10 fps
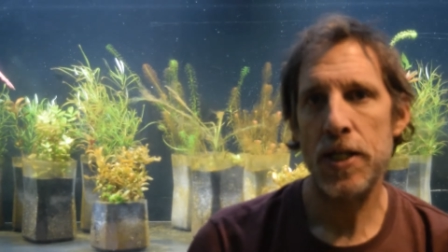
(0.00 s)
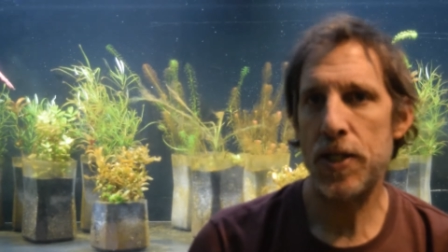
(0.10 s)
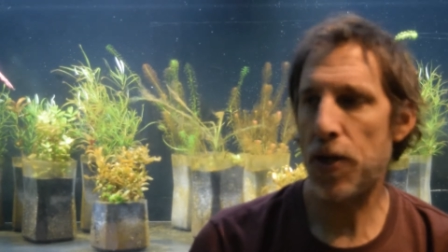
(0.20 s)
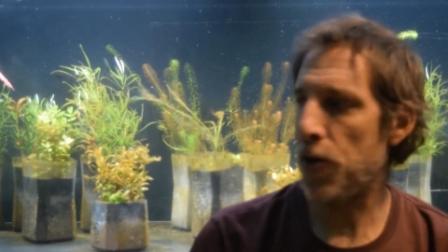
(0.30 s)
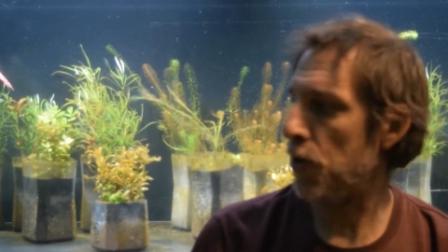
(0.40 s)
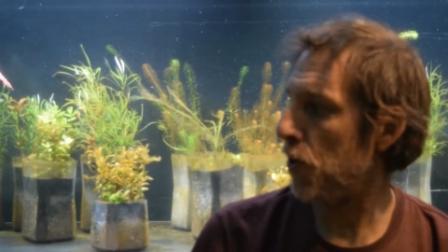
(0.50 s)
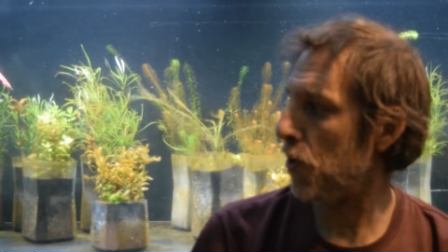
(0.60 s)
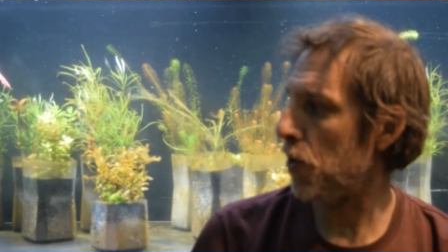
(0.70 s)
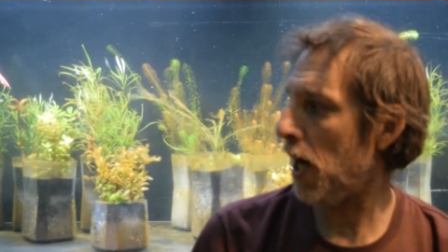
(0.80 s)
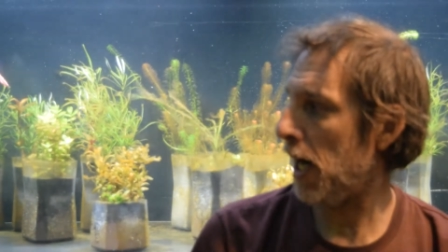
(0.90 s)

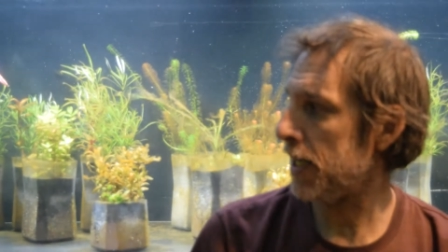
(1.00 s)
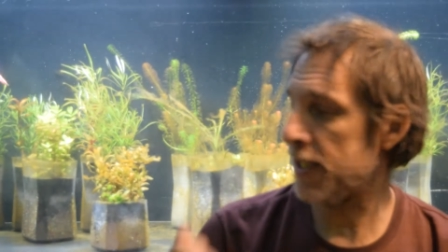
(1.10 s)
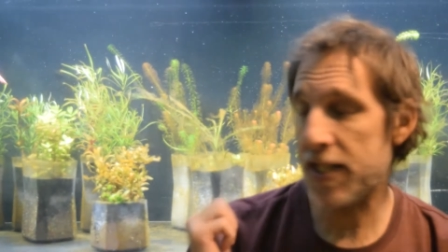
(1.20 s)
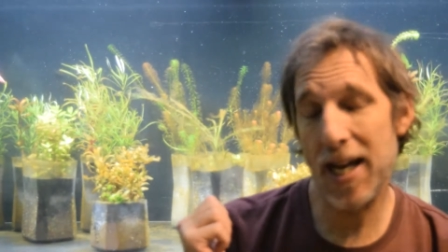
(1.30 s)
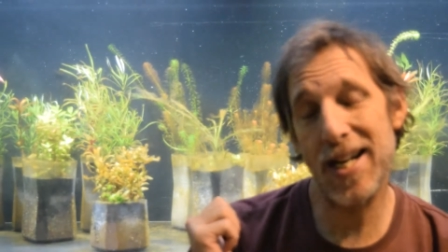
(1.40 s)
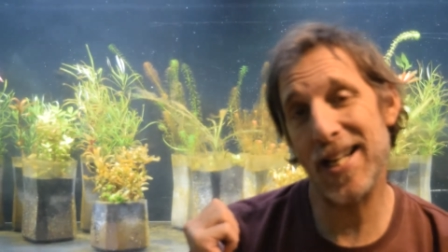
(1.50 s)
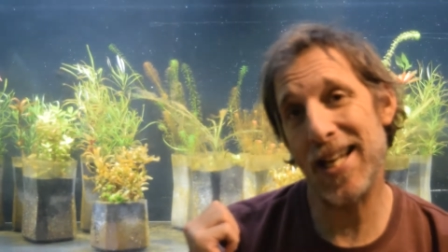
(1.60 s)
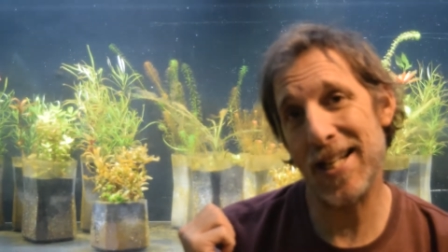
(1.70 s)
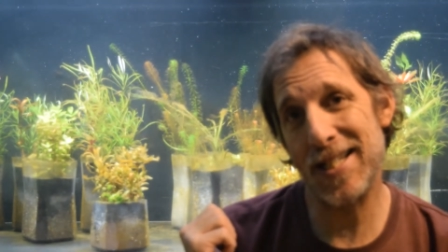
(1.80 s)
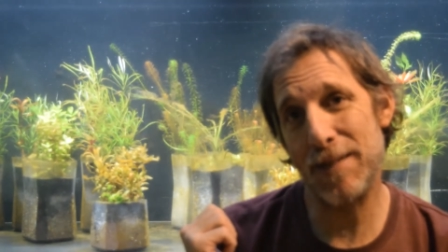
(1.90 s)
So I decided
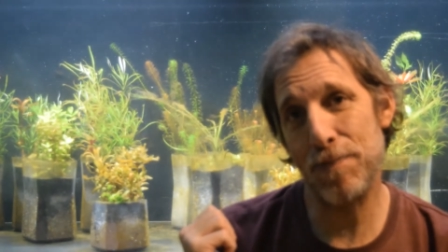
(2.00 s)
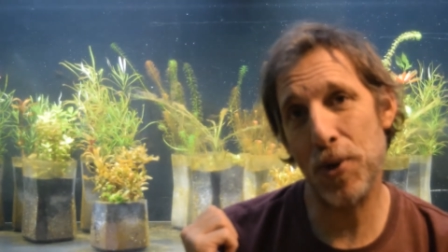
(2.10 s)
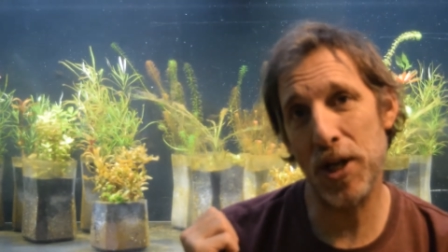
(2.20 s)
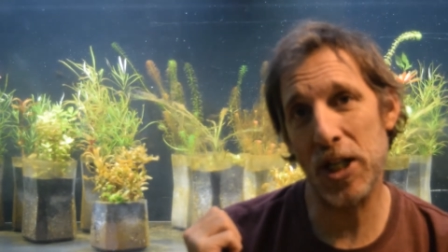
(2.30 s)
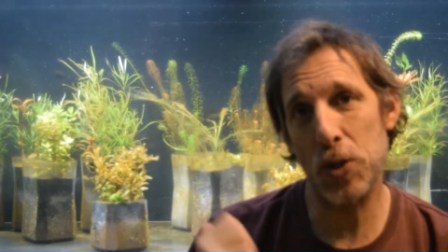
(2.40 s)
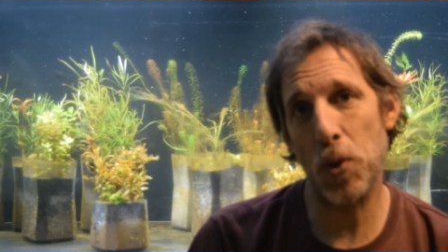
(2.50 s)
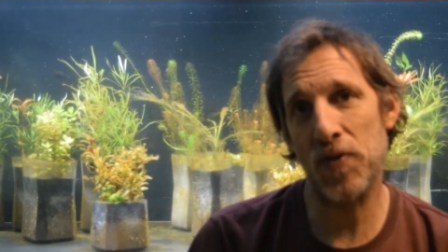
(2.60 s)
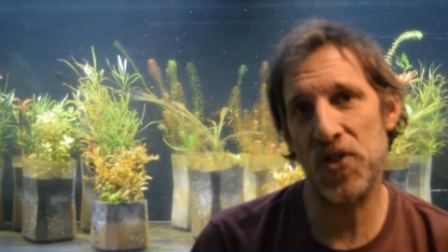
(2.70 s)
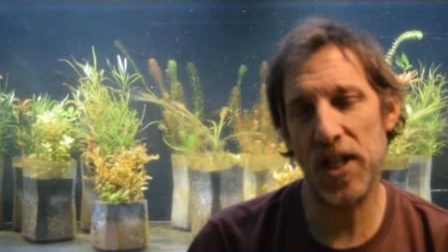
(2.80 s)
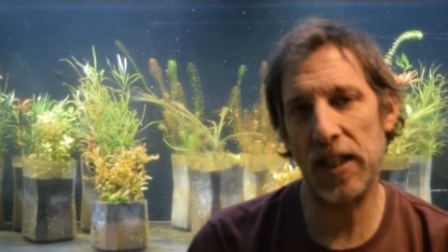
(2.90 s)
against putting
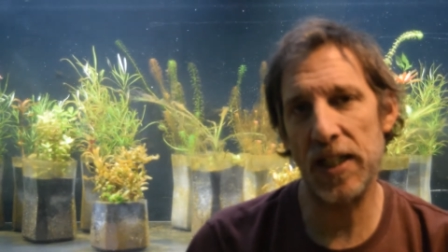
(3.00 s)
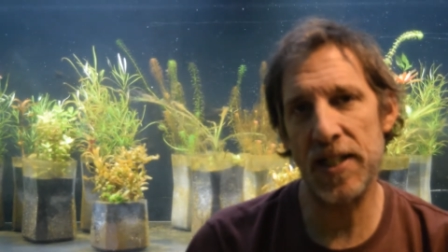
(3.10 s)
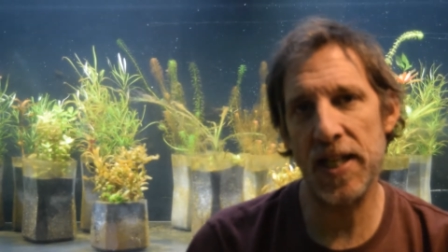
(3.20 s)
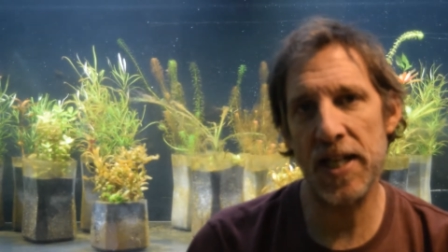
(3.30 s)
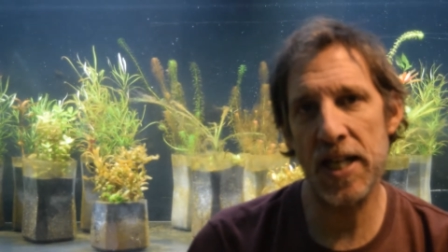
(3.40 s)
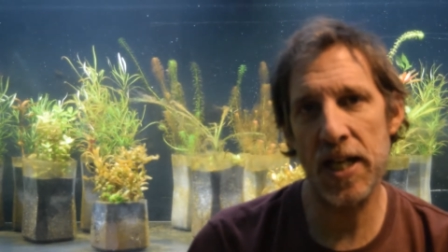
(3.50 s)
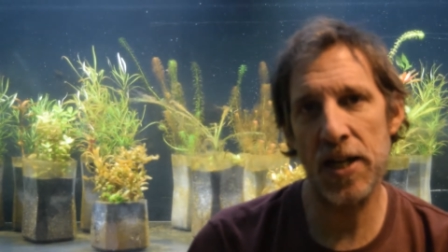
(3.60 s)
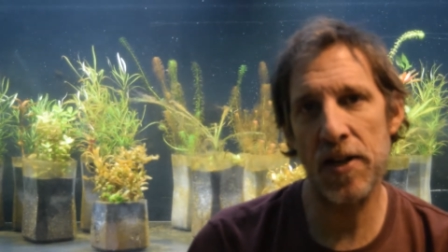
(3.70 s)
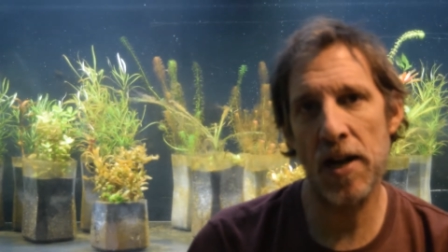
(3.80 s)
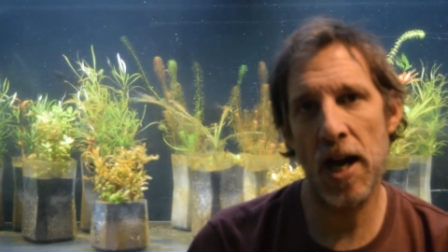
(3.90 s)
dwarf cichlids in
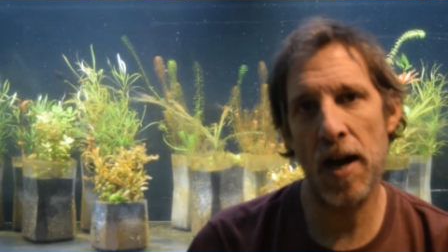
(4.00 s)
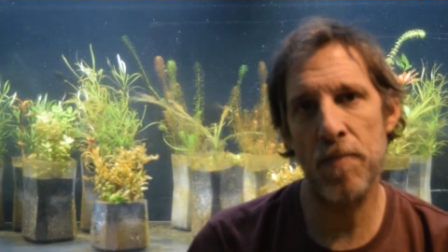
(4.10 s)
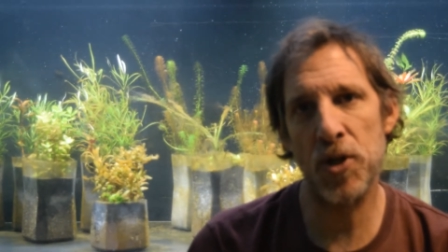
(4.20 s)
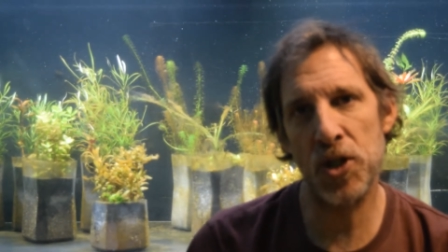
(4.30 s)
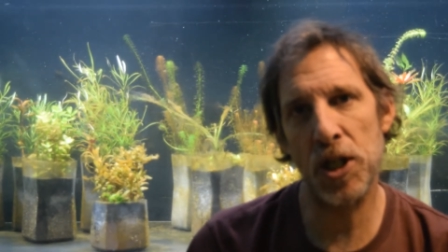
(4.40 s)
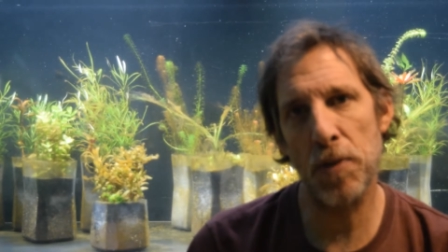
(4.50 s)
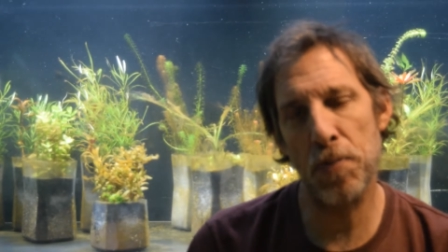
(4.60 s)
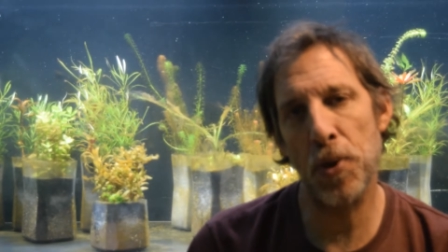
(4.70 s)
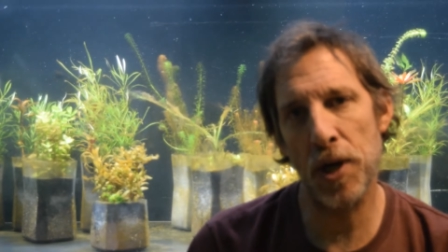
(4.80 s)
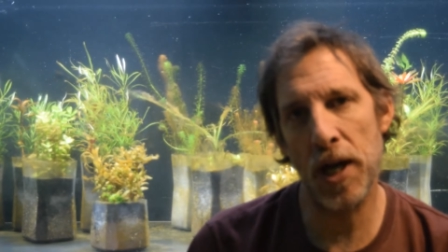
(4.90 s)
here. I'm just going
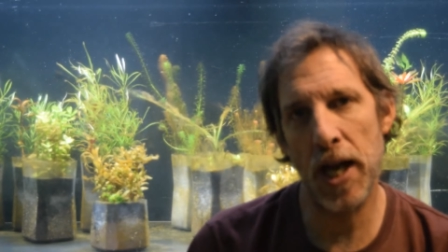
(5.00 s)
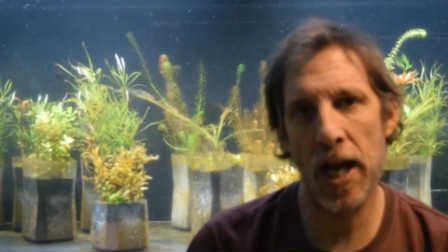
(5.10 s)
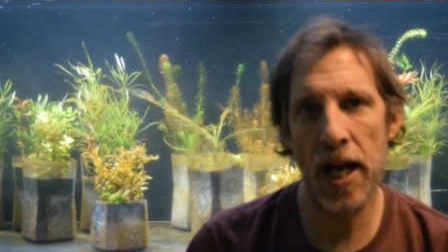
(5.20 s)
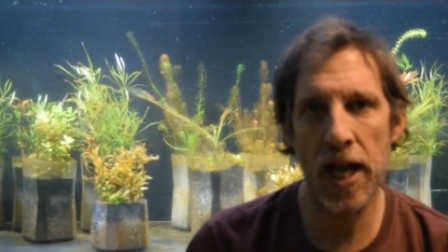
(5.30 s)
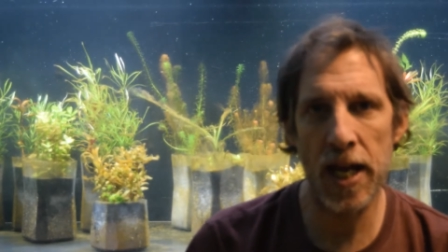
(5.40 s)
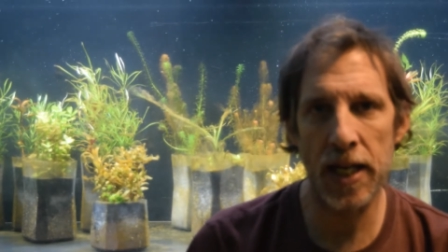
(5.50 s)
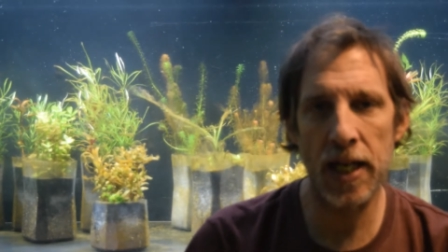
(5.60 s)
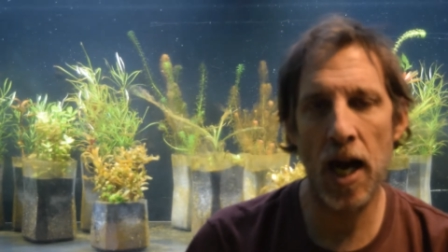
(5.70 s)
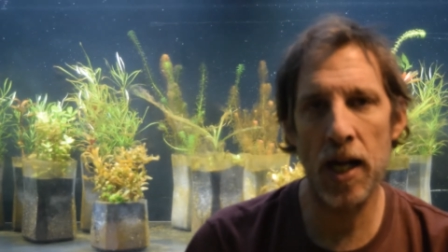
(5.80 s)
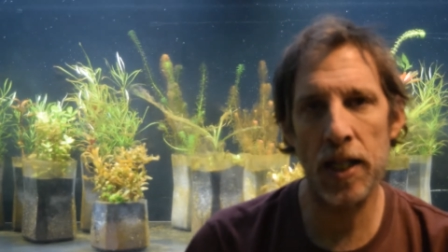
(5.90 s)
to put a
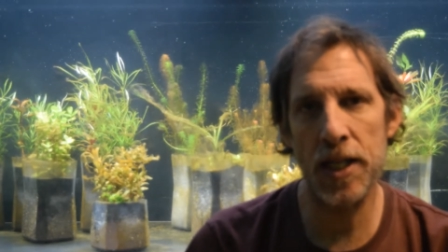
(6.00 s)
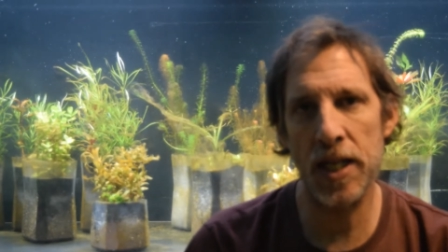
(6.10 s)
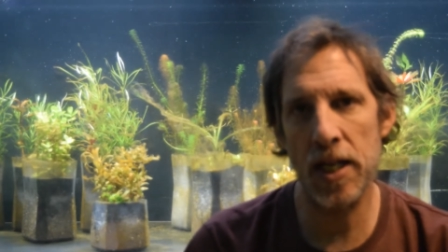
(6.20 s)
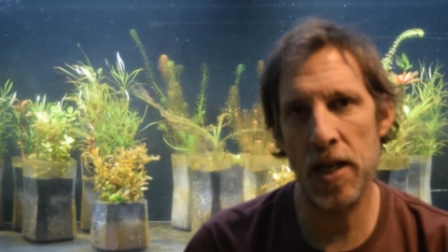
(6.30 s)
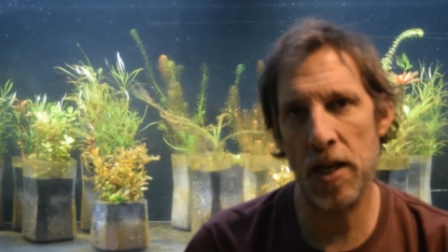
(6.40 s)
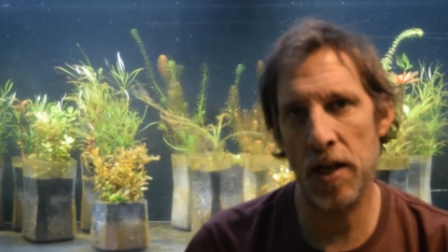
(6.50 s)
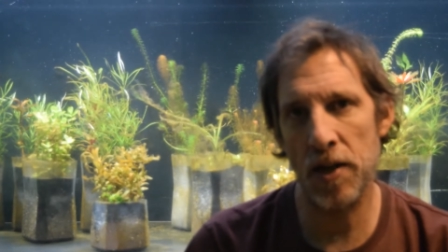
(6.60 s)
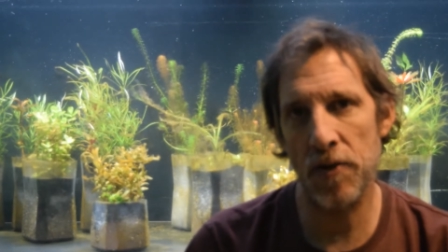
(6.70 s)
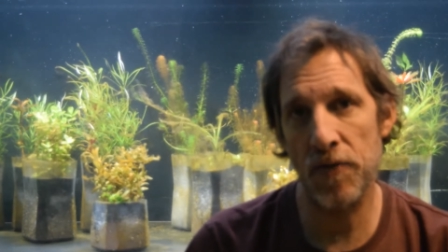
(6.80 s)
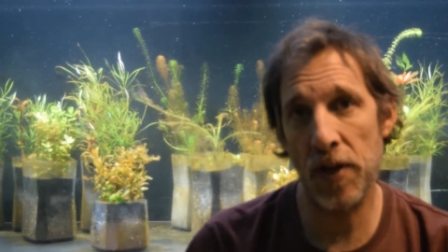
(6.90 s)
colony
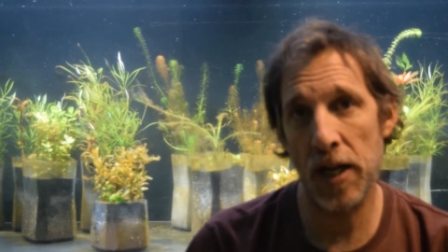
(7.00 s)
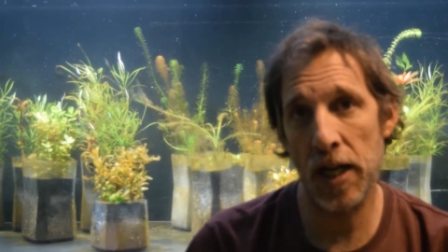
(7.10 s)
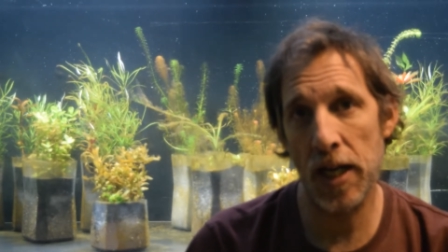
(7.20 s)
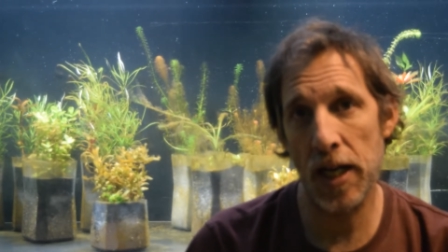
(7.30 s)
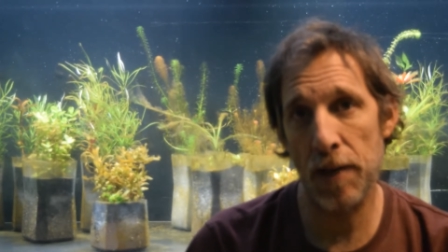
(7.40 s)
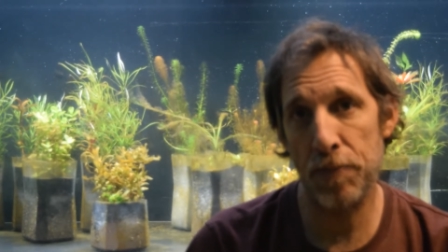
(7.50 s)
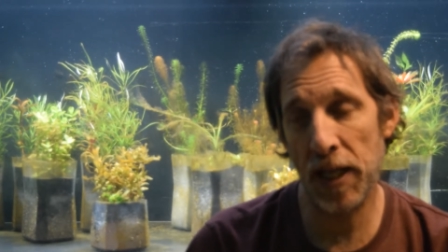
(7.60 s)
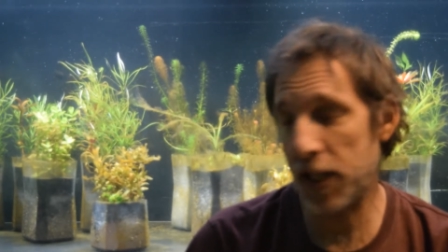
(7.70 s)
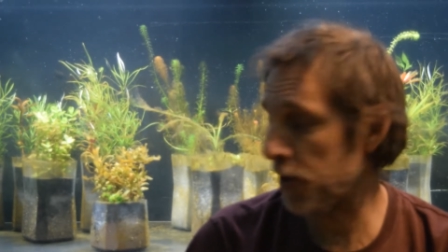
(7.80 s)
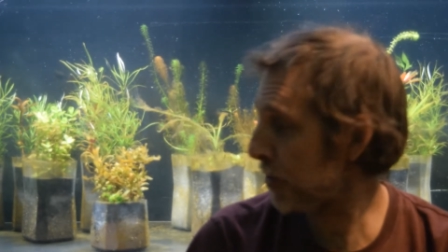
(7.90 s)
of
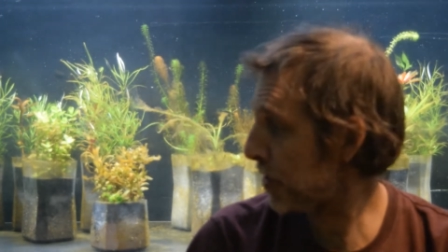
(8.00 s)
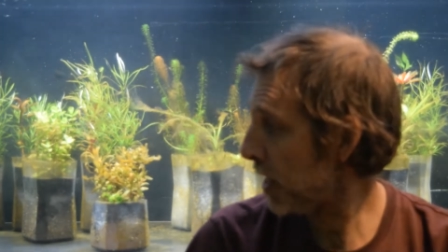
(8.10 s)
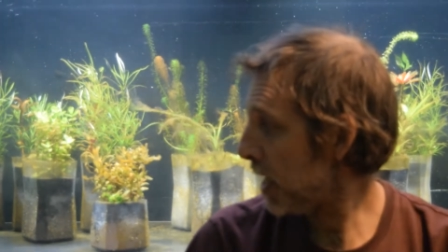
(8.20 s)
plecos,